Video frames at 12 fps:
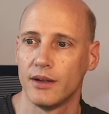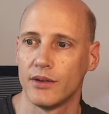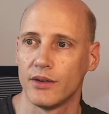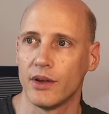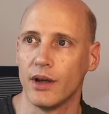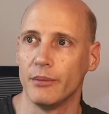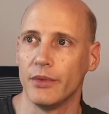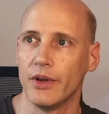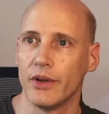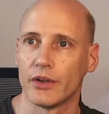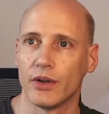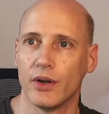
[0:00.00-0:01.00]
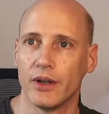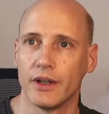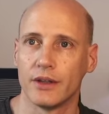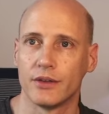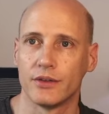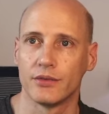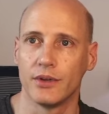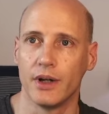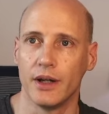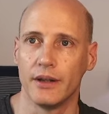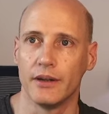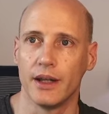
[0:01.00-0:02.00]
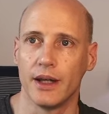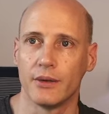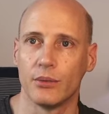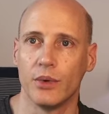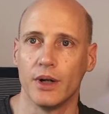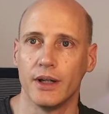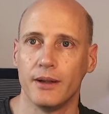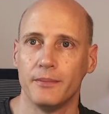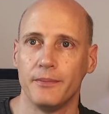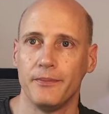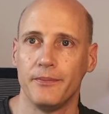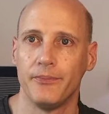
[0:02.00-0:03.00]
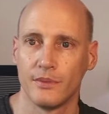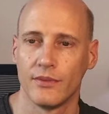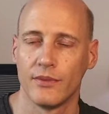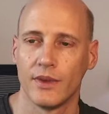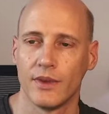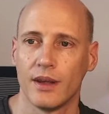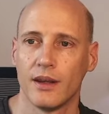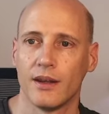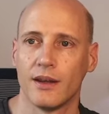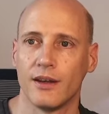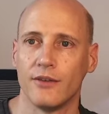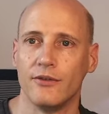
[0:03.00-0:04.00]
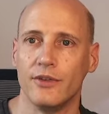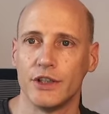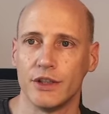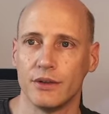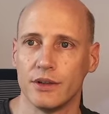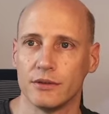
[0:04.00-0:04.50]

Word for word: So I'm not gonna try that one. Visual